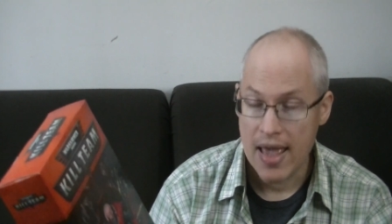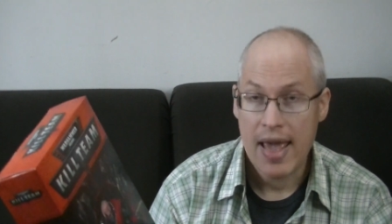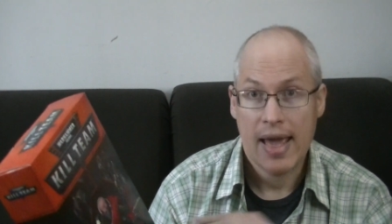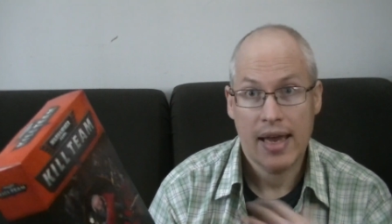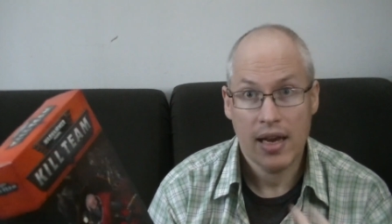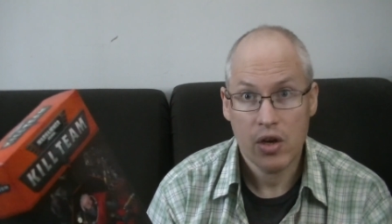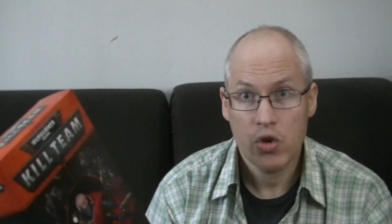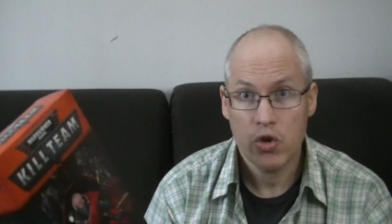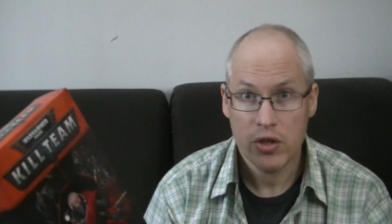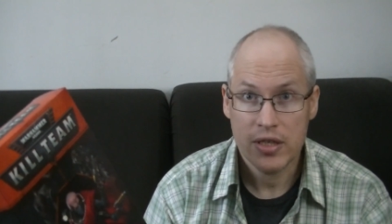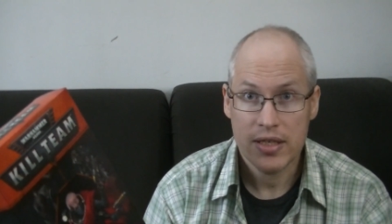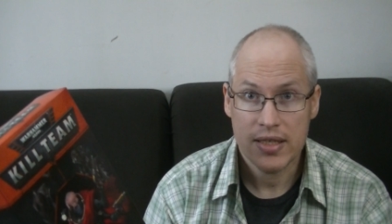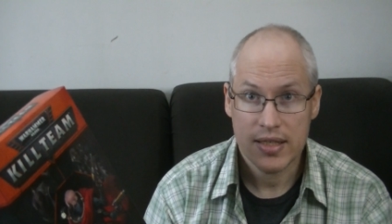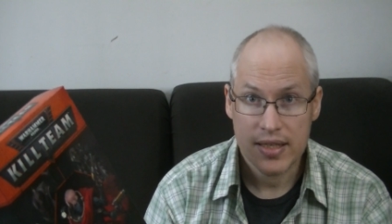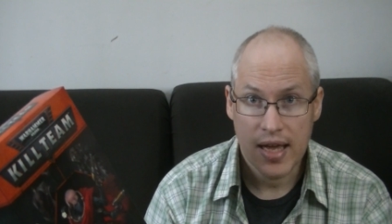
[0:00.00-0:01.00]
And I
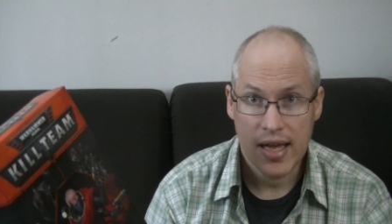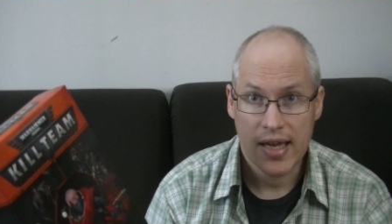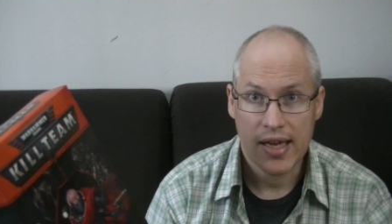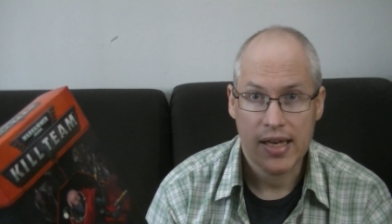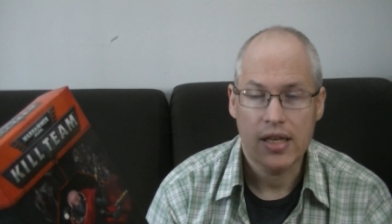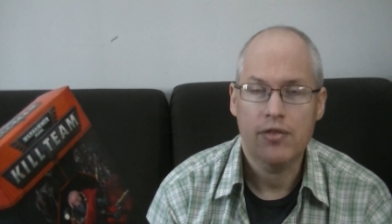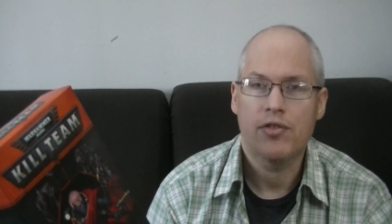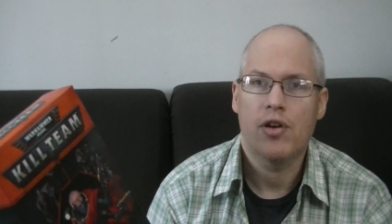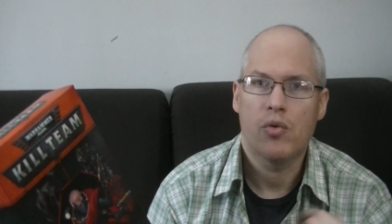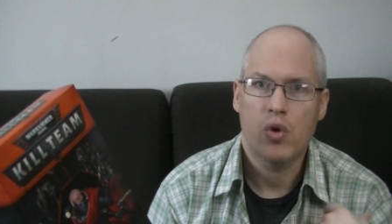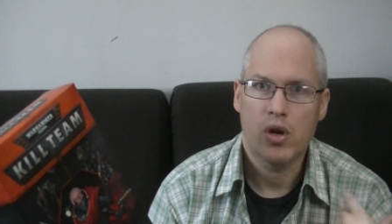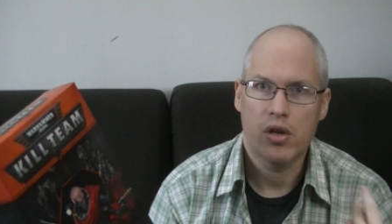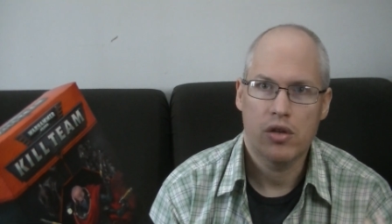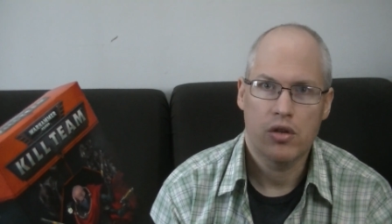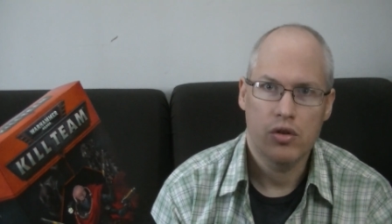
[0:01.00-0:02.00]
couldn't decide if I
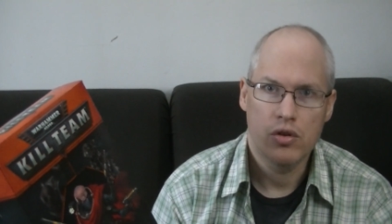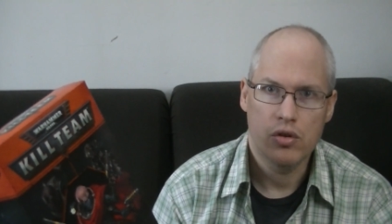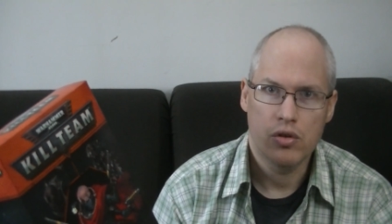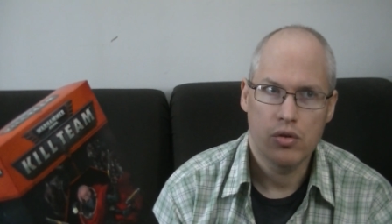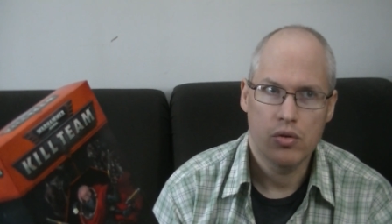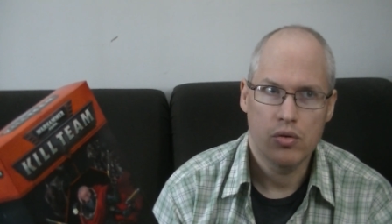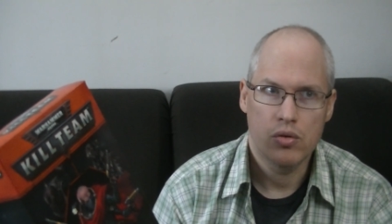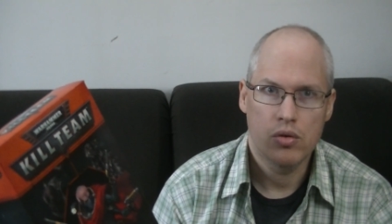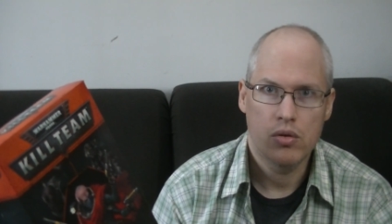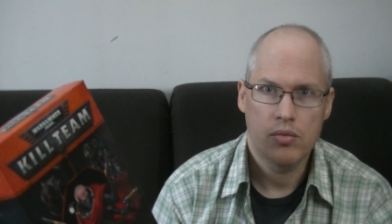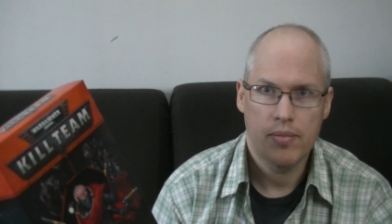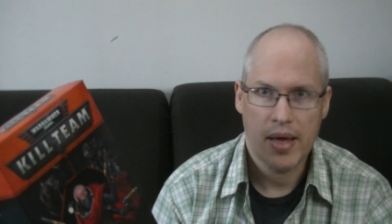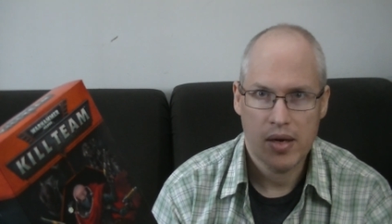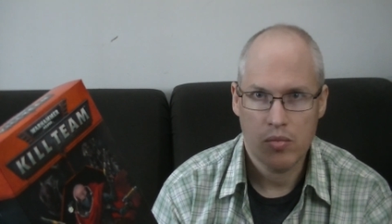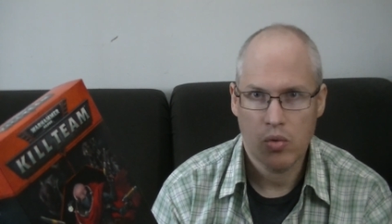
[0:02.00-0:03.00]
wanted to do
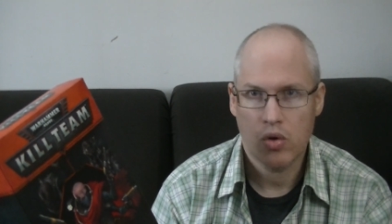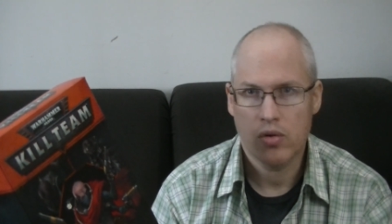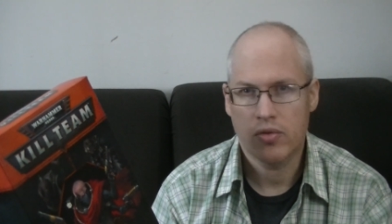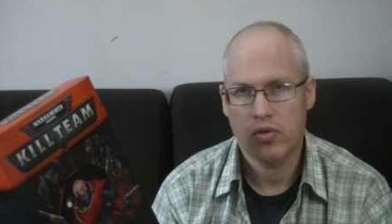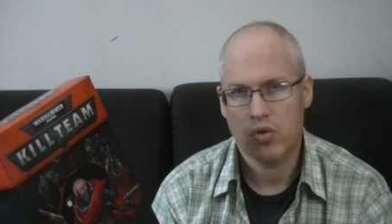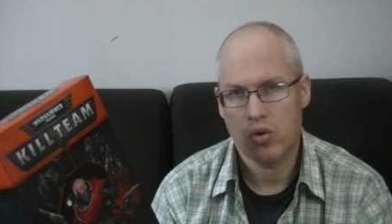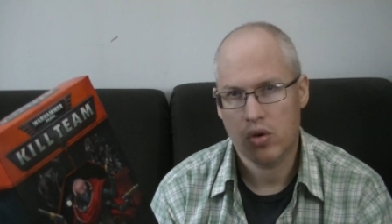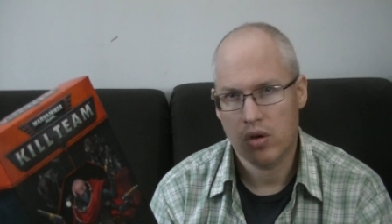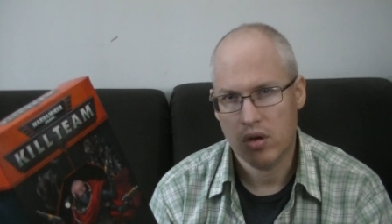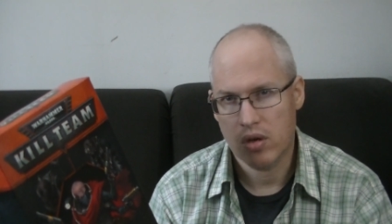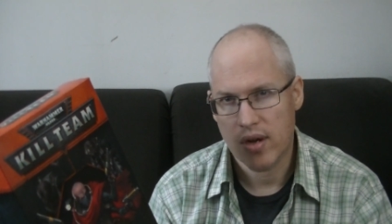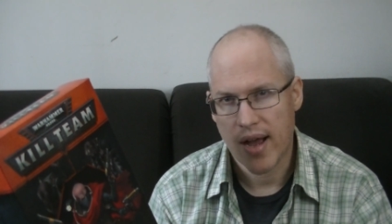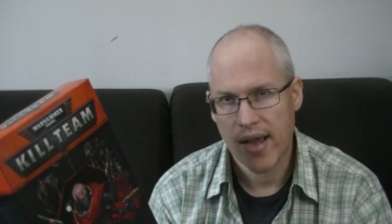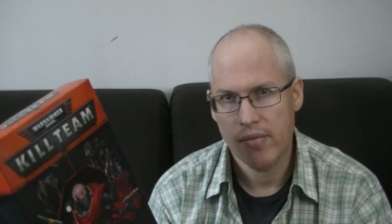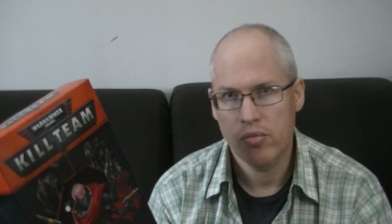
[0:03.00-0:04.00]
metamorphs or
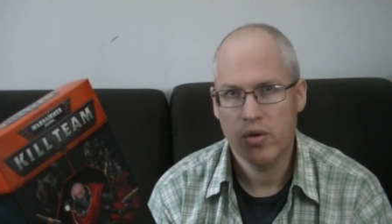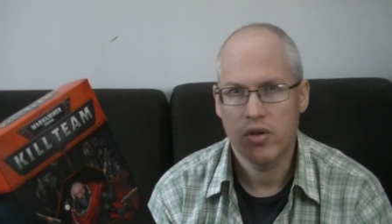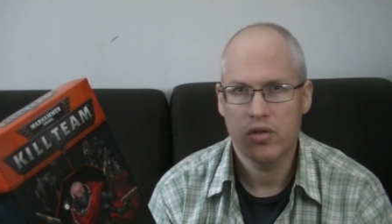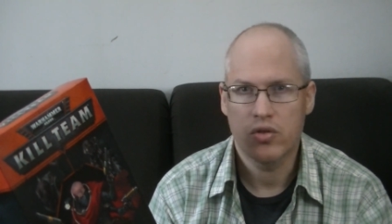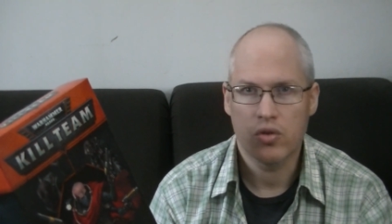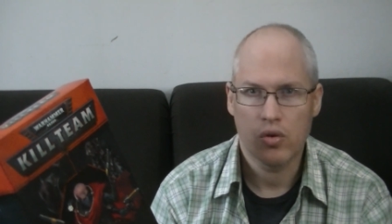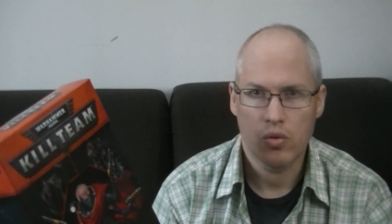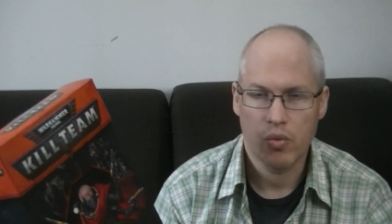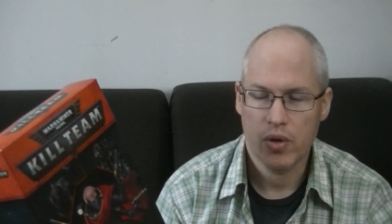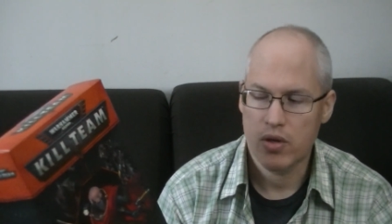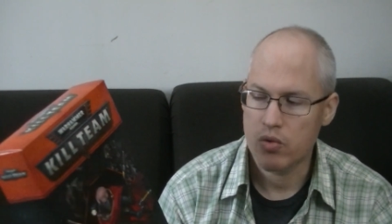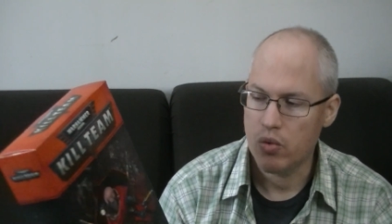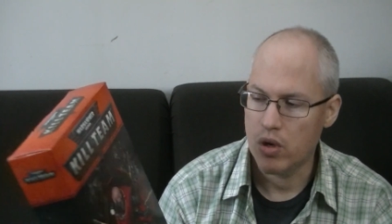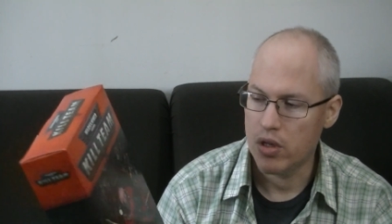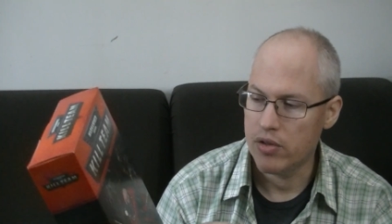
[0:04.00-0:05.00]
hybrids or
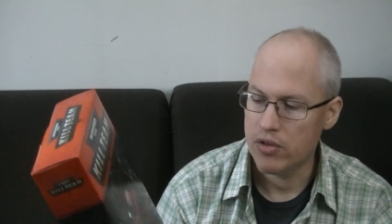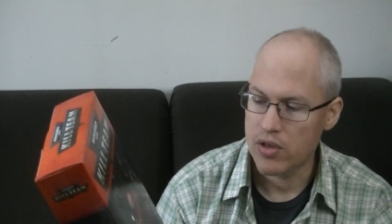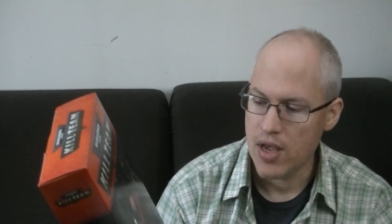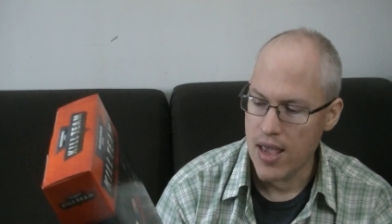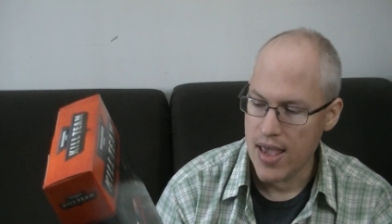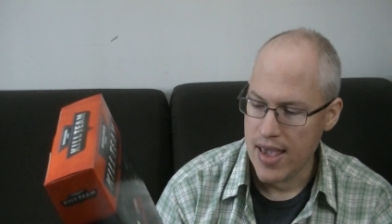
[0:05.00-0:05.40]
which ones.